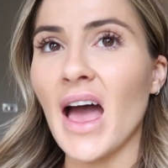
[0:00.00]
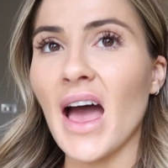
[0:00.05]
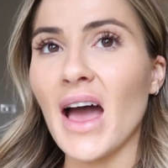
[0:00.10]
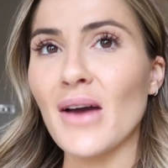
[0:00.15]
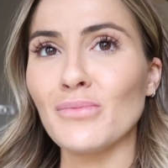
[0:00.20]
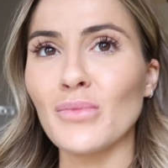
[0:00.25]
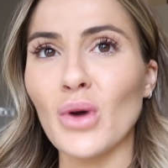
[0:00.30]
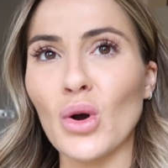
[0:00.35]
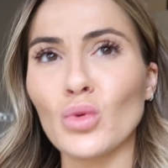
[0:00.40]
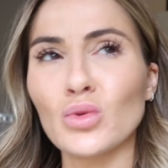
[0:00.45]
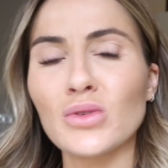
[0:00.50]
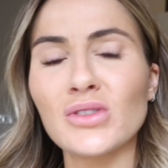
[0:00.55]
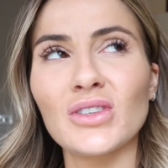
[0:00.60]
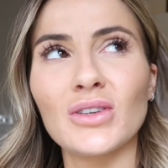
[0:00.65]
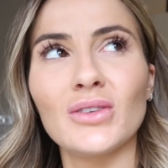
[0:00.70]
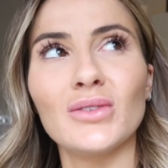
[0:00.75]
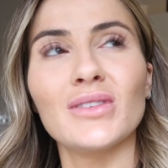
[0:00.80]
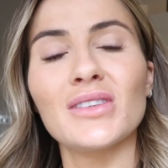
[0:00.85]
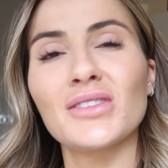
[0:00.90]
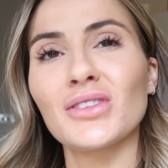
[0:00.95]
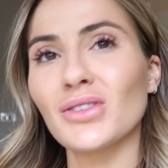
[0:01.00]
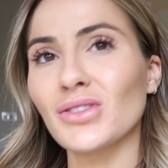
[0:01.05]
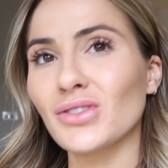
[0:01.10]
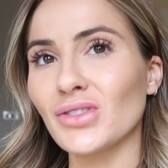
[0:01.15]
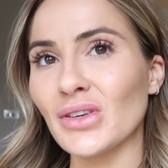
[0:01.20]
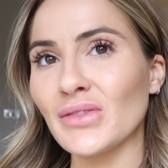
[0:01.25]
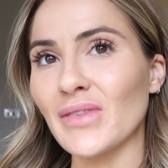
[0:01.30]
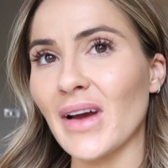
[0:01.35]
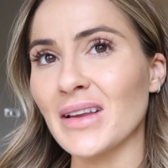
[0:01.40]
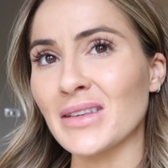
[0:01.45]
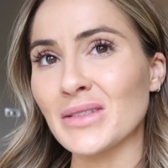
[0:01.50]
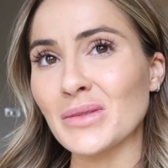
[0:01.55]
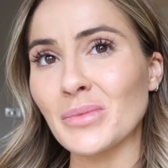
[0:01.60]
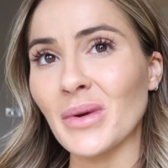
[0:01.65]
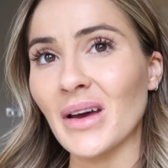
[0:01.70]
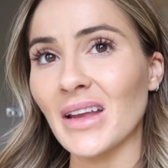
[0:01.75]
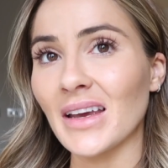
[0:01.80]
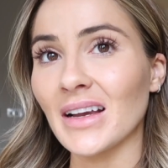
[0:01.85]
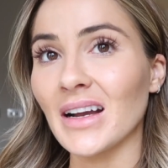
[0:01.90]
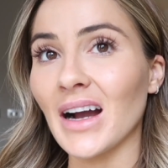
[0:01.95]
Um, also, this is so random,
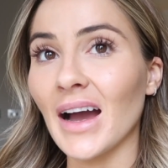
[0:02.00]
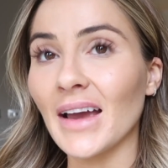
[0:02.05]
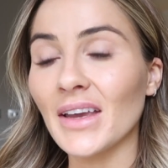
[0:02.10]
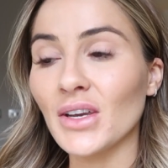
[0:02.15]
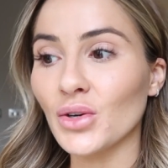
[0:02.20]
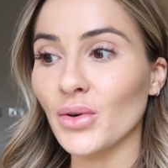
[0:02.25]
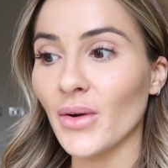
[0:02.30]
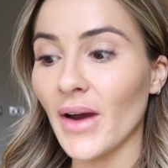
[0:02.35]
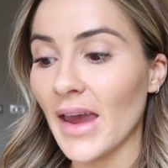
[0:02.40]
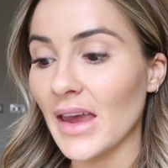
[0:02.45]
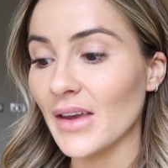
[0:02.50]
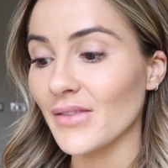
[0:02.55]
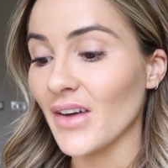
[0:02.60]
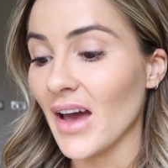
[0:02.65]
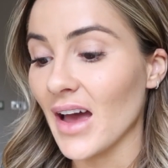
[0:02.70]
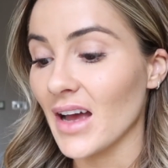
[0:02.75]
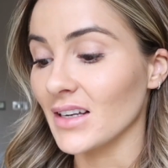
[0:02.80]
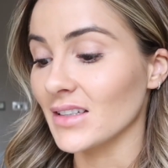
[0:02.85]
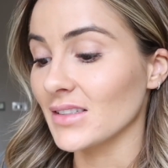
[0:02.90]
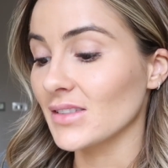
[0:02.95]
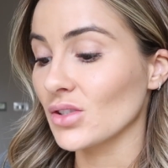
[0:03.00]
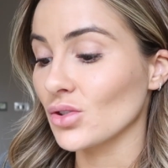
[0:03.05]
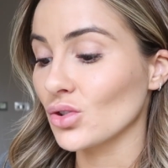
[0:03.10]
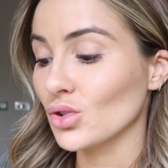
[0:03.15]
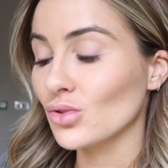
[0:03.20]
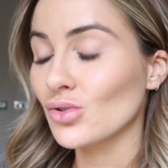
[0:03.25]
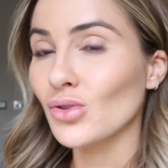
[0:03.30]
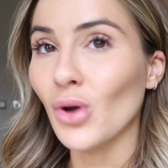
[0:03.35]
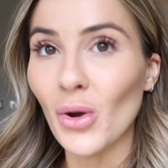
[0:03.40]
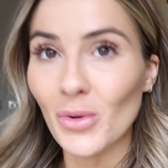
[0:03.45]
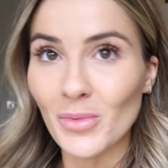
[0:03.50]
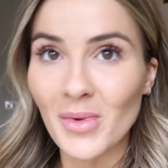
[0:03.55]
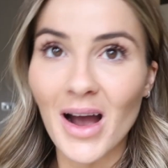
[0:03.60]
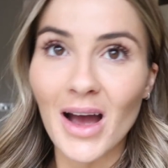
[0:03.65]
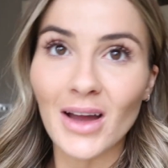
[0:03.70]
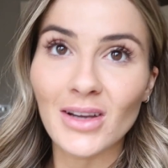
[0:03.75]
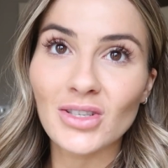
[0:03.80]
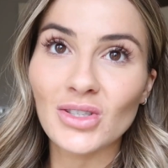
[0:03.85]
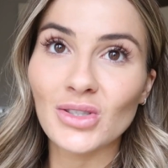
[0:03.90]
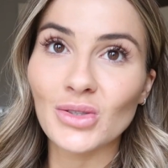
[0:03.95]
but like I crave eggs so
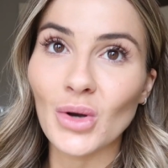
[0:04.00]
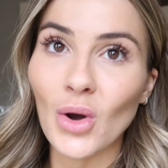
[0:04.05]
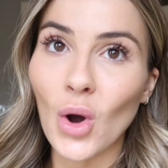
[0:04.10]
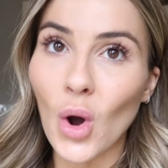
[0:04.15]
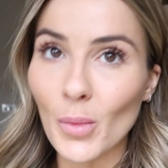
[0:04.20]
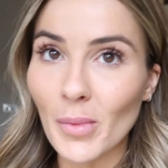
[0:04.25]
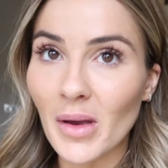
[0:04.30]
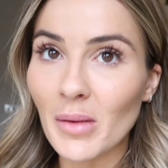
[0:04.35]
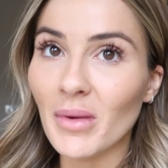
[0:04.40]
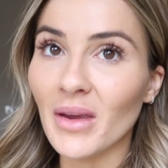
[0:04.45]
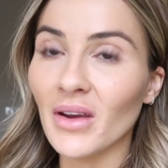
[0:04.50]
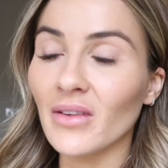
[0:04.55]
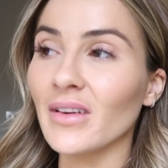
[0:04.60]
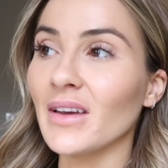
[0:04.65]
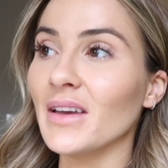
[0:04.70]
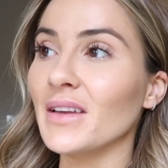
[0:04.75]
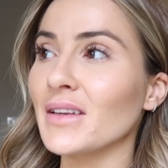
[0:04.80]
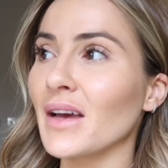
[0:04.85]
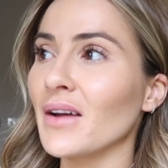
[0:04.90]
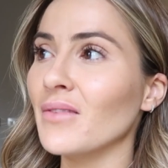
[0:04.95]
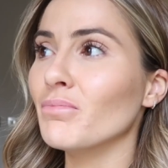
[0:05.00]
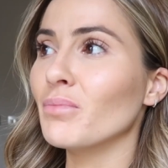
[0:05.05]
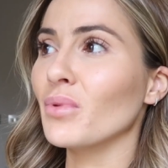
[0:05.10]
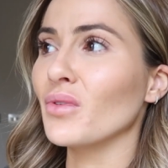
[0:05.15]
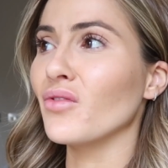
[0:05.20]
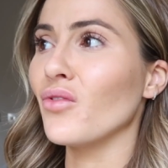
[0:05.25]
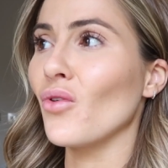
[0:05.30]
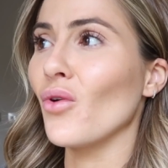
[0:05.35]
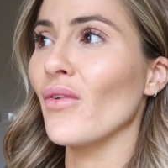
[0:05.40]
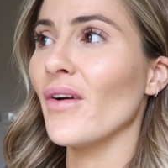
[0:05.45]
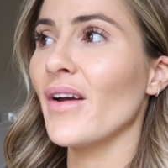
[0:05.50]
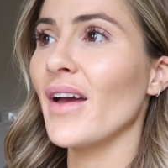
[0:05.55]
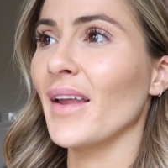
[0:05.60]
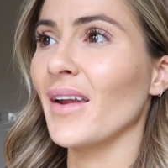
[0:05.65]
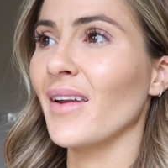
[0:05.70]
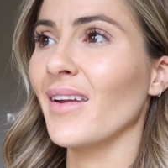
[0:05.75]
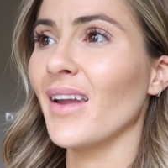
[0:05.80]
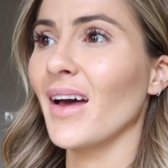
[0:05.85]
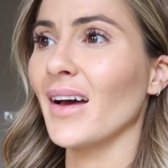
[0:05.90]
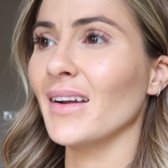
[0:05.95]
much on my period and before it
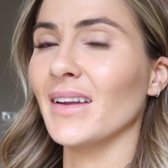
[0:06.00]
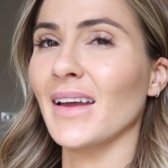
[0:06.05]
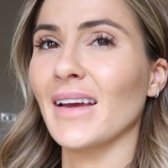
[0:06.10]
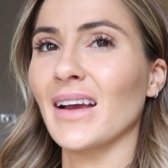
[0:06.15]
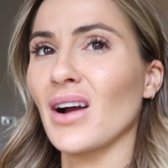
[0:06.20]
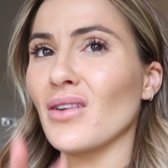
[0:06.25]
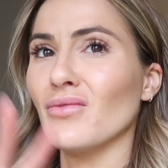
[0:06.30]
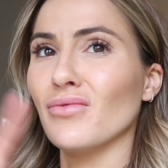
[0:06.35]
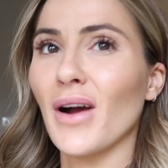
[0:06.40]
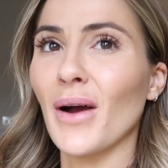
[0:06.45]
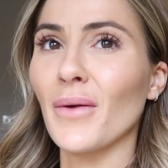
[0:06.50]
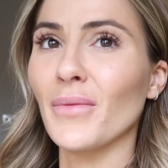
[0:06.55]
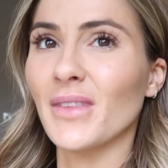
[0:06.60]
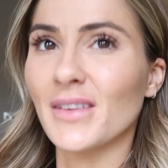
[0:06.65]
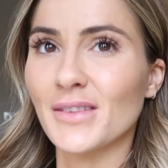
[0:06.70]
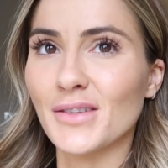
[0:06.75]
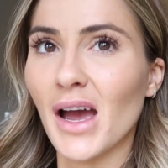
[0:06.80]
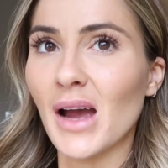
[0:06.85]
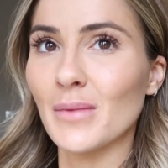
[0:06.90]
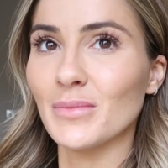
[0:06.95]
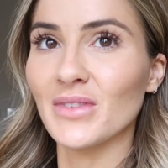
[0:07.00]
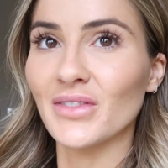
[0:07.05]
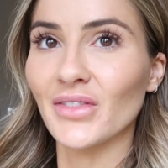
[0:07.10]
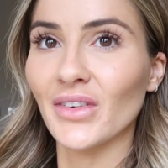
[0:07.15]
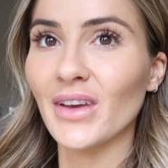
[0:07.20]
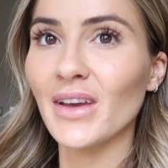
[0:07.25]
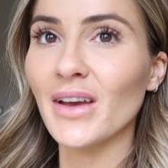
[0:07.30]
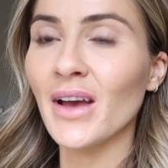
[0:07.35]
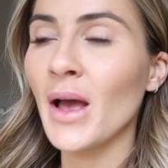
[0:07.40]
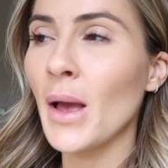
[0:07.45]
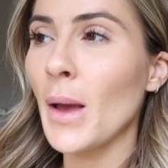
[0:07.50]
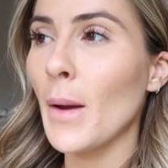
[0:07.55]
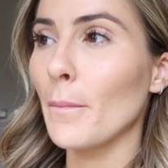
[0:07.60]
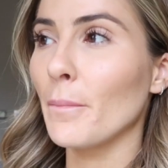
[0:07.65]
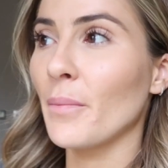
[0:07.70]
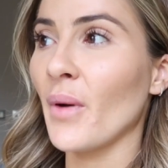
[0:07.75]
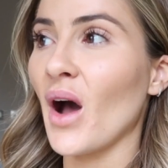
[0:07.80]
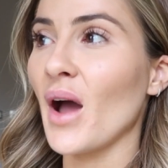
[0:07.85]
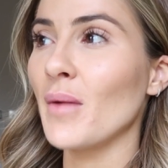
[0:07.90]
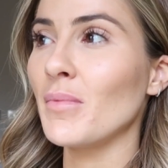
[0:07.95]
and, and like around the time of it
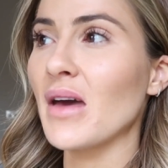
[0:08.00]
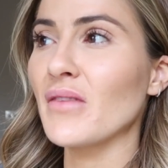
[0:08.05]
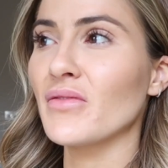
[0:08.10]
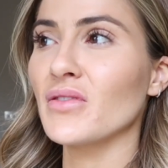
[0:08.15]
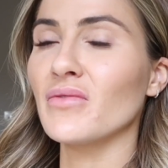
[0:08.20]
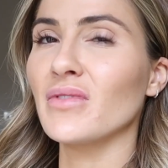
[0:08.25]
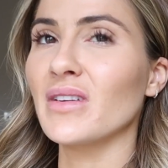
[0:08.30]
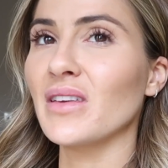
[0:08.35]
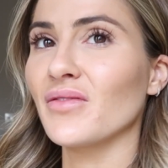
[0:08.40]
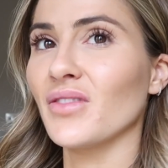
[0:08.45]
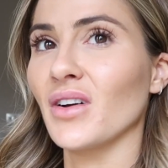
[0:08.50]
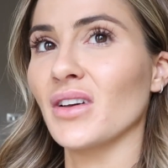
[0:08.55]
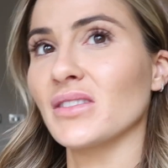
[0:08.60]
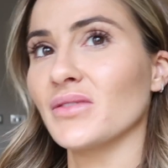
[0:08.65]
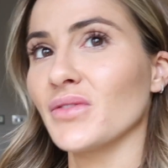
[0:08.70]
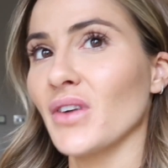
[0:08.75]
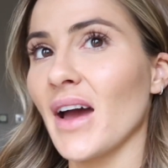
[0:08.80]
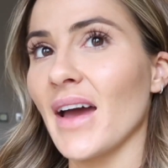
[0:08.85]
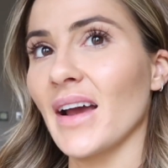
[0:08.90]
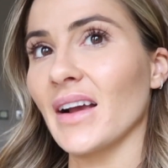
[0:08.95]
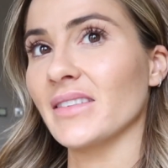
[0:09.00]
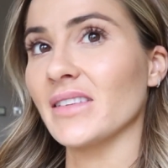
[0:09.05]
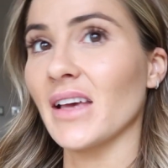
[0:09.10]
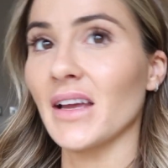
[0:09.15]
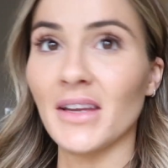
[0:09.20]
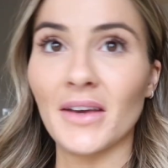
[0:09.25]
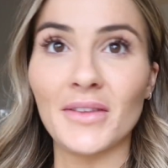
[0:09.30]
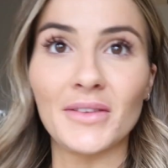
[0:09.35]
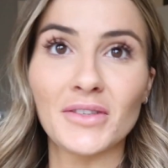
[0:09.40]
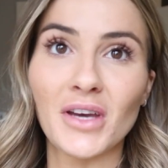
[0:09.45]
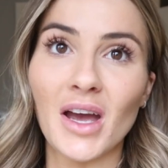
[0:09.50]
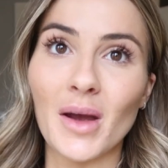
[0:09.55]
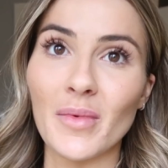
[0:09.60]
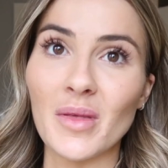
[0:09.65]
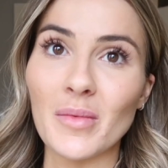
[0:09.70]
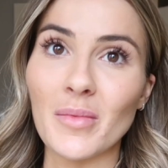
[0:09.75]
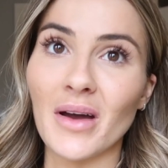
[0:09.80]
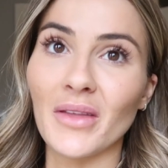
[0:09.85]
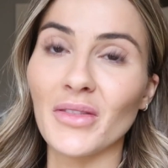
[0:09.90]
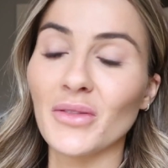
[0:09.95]
but I'm never really fussed for eggs any other time
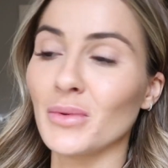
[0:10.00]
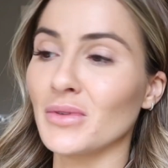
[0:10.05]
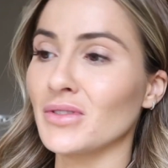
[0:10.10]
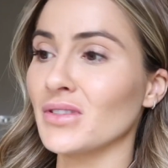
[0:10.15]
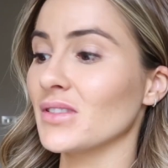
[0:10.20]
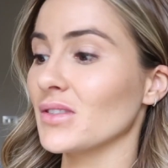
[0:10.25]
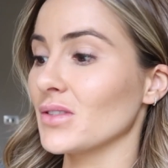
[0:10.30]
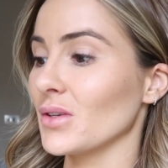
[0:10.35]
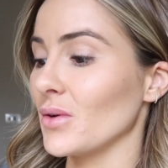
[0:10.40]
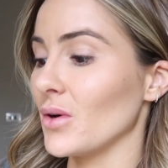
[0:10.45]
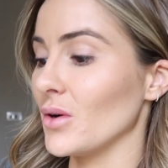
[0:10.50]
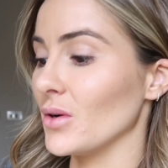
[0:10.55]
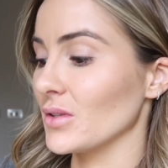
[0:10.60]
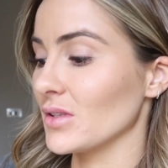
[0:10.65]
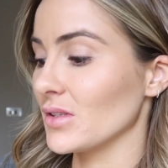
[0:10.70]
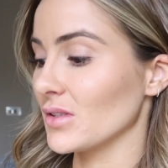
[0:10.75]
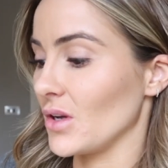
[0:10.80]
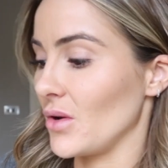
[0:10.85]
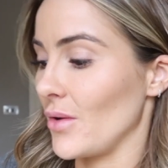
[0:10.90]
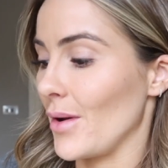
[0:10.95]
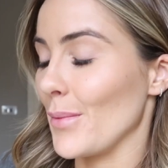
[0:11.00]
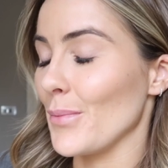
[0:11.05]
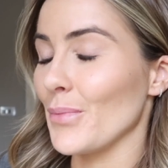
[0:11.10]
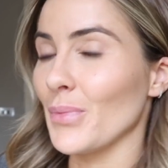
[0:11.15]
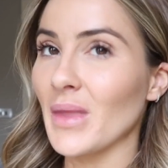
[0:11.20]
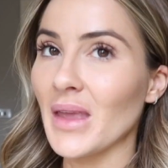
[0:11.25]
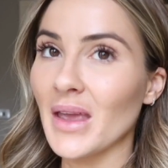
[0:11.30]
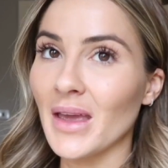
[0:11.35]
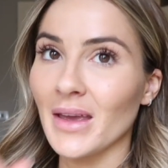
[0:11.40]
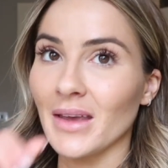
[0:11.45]
of the month, which is so odd. So um,